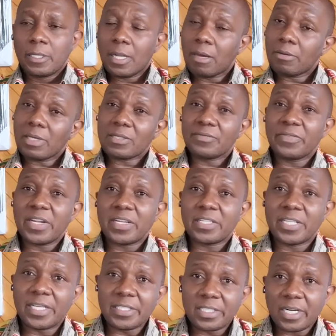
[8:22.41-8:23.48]
Now, that's very
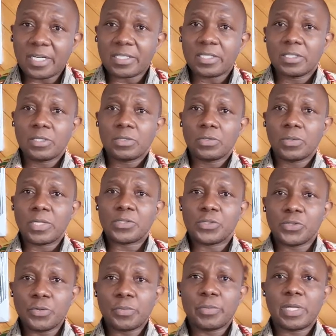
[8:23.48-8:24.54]
dangerous to
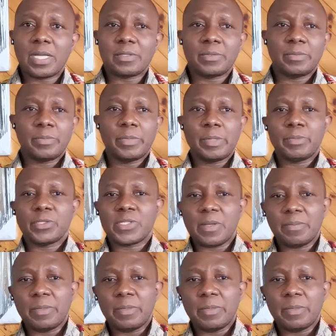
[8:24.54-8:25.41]
assume that maybe